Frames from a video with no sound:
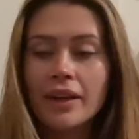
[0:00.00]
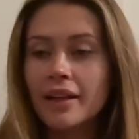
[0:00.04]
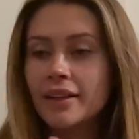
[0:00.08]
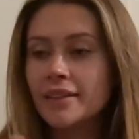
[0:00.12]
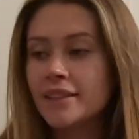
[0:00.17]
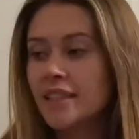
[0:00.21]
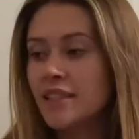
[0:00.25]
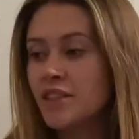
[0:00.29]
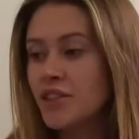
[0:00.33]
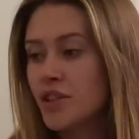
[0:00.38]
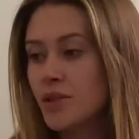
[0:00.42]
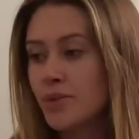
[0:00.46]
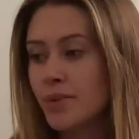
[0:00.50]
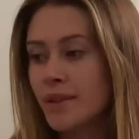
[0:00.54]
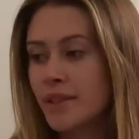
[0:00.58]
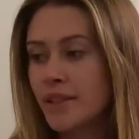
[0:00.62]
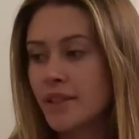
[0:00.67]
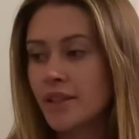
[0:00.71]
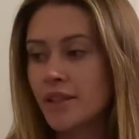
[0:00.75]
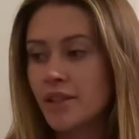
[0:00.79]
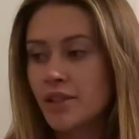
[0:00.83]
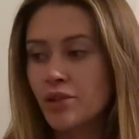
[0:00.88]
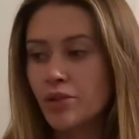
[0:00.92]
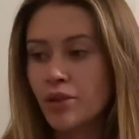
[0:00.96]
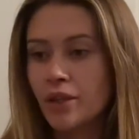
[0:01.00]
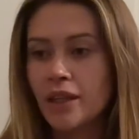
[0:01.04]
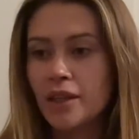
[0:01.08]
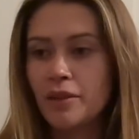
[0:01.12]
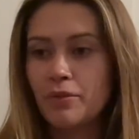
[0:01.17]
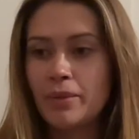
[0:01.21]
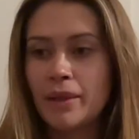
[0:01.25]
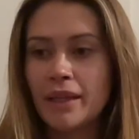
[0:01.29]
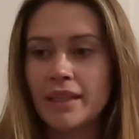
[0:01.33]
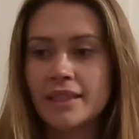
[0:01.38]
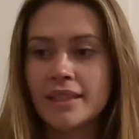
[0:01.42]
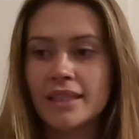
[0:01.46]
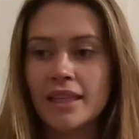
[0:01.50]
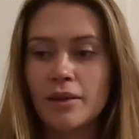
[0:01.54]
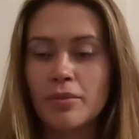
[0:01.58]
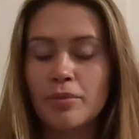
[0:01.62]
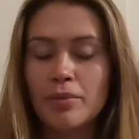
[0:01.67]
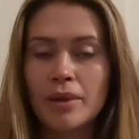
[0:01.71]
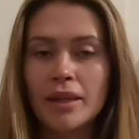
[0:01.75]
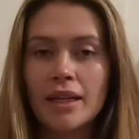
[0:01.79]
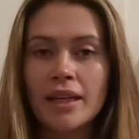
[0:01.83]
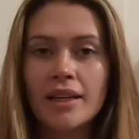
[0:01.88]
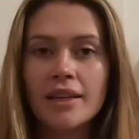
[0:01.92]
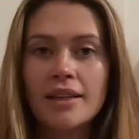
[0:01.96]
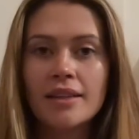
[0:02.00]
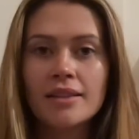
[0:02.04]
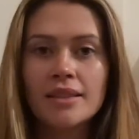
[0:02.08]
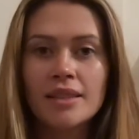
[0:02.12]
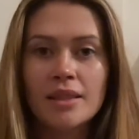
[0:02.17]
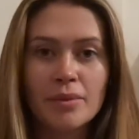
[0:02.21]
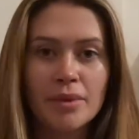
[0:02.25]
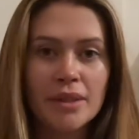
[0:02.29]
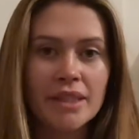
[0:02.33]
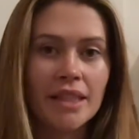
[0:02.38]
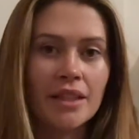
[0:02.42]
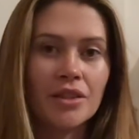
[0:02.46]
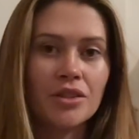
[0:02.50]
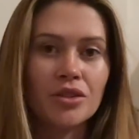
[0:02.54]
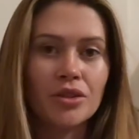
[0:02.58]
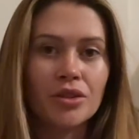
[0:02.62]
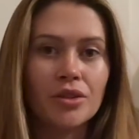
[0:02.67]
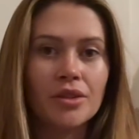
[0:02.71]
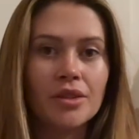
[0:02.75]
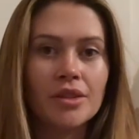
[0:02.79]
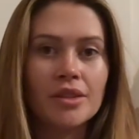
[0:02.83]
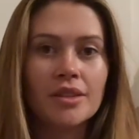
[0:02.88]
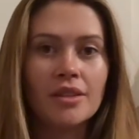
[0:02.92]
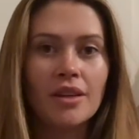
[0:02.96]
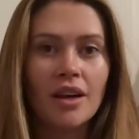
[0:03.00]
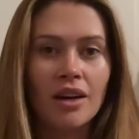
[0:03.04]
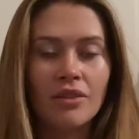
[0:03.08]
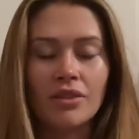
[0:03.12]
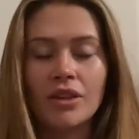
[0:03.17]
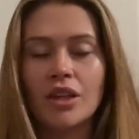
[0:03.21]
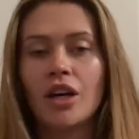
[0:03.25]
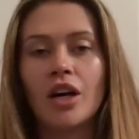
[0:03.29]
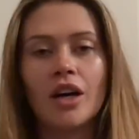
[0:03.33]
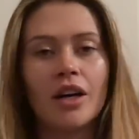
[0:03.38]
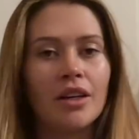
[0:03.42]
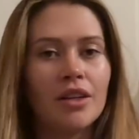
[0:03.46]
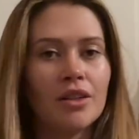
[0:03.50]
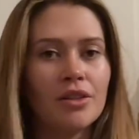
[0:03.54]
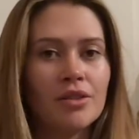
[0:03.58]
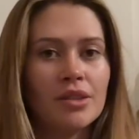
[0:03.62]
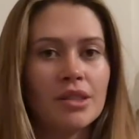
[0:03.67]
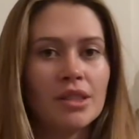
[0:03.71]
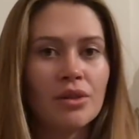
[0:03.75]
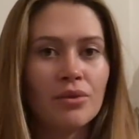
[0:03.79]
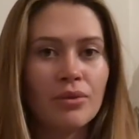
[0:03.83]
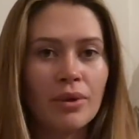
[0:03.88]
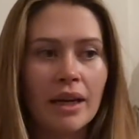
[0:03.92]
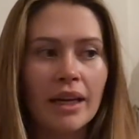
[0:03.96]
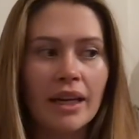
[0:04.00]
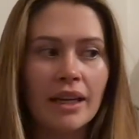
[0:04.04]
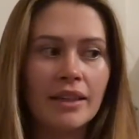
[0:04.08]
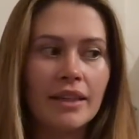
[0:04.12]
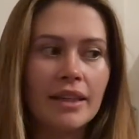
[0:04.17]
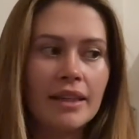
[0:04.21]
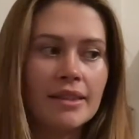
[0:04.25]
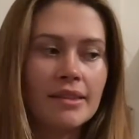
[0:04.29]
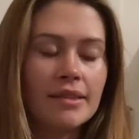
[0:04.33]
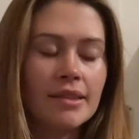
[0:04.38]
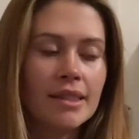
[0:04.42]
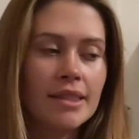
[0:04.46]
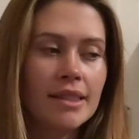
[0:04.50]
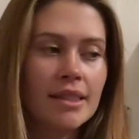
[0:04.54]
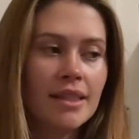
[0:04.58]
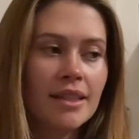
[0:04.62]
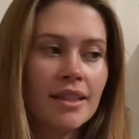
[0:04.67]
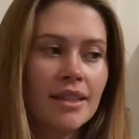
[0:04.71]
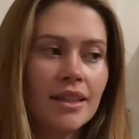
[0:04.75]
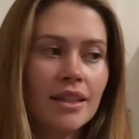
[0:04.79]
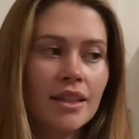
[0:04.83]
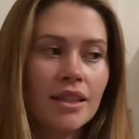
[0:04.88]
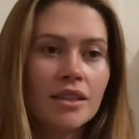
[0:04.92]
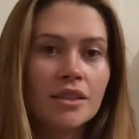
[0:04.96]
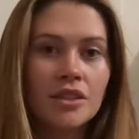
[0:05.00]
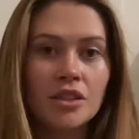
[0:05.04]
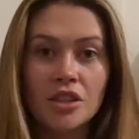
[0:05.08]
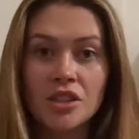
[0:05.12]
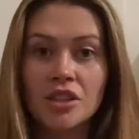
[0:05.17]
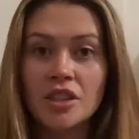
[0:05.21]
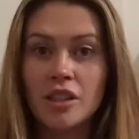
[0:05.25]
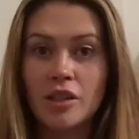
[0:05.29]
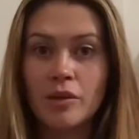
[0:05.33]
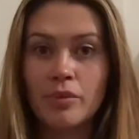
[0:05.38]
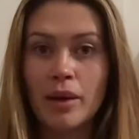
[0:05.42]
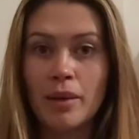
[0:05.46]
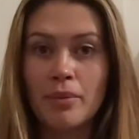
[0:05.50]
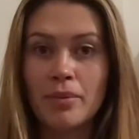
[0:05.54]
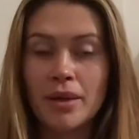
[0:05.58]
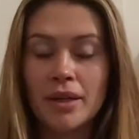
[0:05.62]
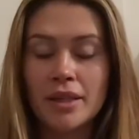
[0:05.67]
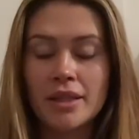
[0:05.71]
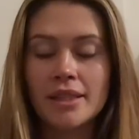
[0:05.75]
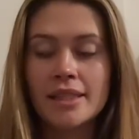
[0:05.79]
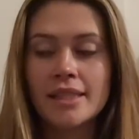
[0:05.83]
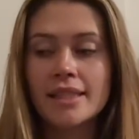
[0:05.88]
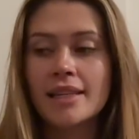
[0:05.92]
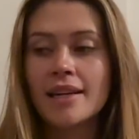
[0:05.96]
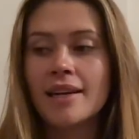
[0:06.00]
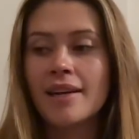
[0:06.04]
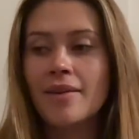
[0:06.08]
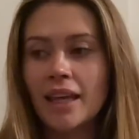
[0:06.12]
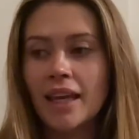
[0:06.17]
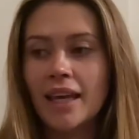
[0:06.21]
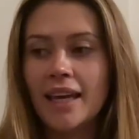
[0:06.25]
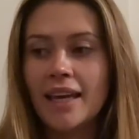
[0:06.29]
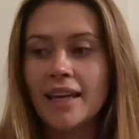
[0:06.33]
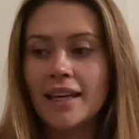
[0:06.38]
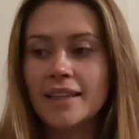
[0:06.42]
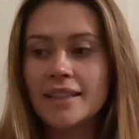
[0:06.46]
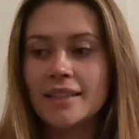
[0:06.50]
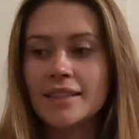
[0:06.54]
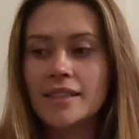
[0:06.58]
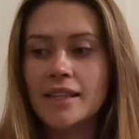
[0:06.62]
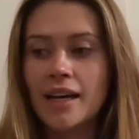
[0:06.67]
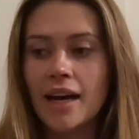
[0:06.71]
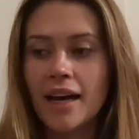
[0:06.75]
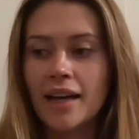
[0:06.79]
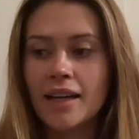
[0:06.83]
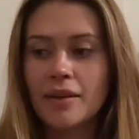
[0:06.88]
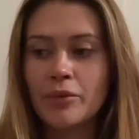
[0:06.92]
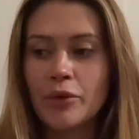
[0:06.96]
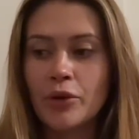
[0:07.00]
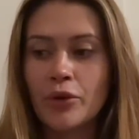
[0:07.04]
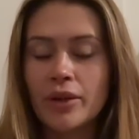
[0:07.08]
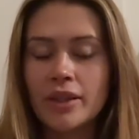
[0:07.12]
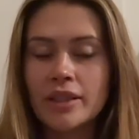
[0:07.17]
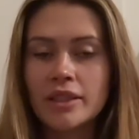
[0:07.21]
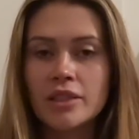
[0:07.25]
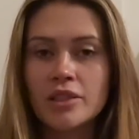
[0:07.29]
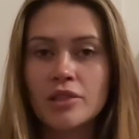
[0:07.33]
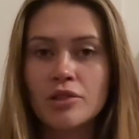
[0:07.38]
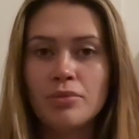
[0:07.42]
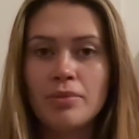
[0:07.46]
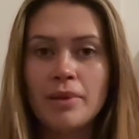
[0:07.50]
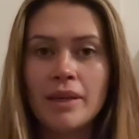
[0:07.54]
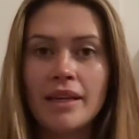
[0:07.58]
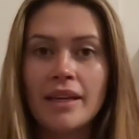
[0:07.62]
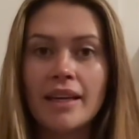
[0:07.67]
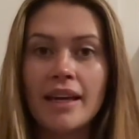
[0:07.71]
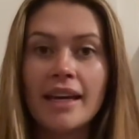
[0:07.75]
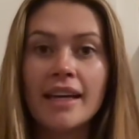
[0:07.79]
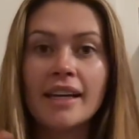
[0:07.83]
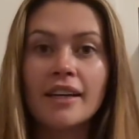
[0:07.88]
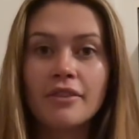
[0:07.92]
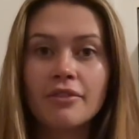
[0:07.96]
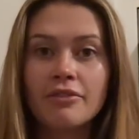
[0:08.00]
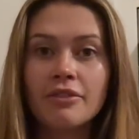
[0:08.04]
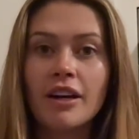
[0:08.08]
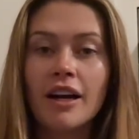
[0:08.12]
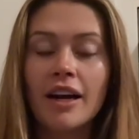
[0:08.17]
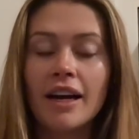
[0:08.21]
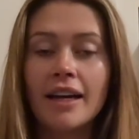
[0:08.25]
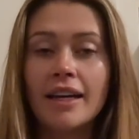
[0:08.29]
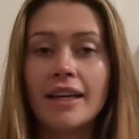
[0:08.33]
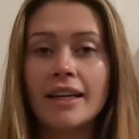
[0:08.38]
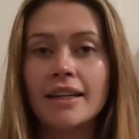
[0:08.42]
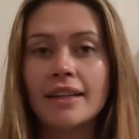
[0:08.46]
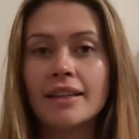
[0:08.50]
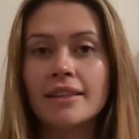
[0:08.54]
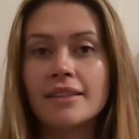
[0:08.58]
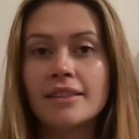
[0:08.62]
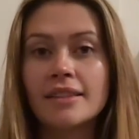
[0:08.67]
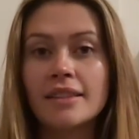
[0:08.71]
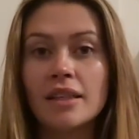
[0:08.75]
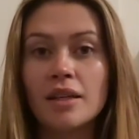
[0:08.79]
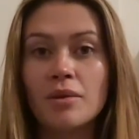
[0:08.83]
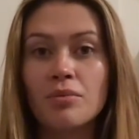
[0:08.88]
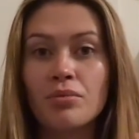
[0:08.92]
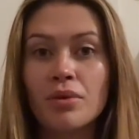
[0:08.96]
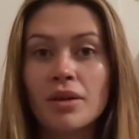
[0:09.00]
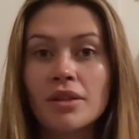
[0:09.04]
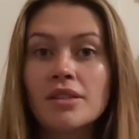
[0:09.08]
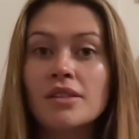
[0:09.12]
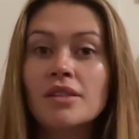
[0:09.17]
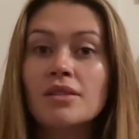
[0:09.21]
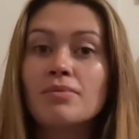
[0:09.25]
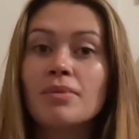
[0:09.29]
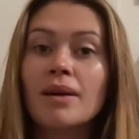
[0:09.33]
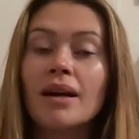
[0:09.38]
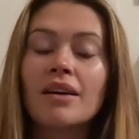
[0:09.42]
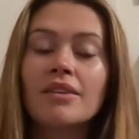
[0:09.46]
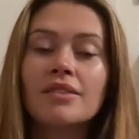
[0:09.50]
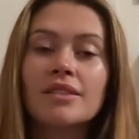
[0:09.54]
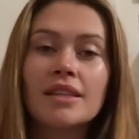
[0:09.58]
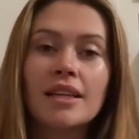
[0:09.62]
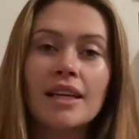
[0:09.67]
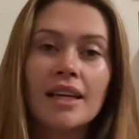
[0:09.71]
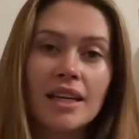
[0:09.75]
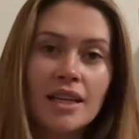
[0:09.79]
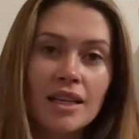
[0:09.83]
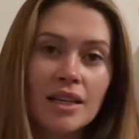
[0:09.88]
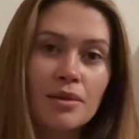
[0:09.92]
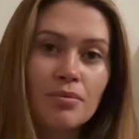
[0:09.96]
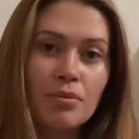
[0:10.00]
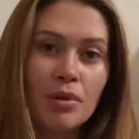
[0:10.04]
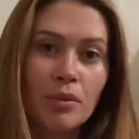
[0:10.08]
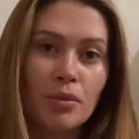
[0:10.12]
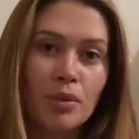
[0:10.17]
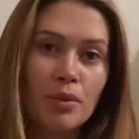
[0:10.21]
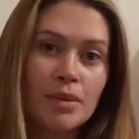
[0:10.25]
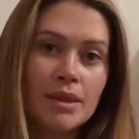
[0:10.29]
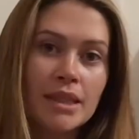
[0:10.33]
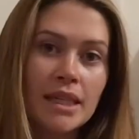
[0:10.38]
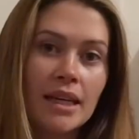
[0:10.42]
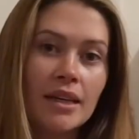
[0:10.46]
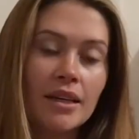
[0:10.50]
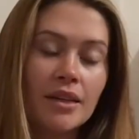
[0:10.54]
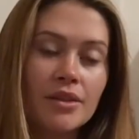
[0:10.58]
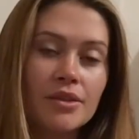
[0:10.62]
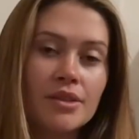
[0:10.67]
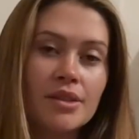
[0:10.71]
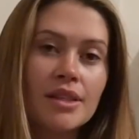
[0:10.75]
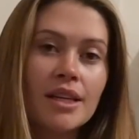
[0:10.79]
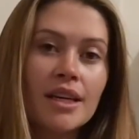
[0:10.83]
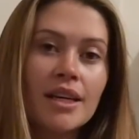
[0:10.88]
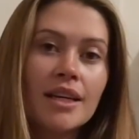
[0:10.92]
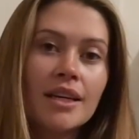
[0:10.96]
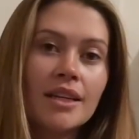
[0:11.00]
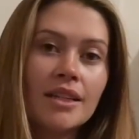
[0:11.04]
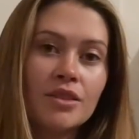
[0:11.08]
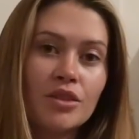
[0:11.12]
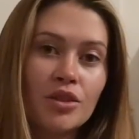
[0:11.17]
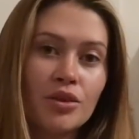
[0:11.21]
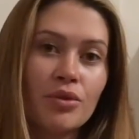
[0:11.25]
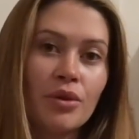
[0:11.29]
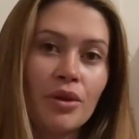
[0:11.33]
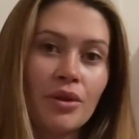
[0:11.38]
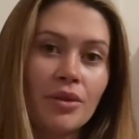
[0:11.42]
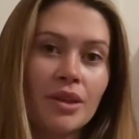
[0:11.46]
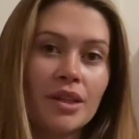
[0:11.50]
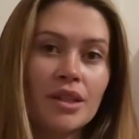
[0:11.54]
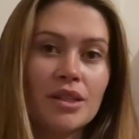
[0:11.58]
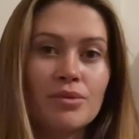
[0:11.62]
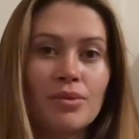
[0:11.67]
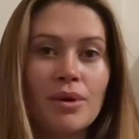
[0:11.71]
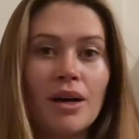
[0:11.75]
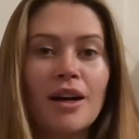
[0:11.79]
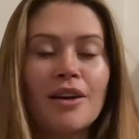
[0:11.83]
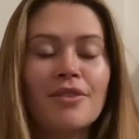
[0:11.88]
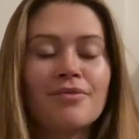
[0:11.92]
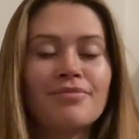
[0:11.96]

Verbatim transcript: Dee just went to the store and picked up some essentials, avocados, red onions, shishito peppers, and I'm going to be air frying some Brussels sprouts and purple potatoes to throw in there as well.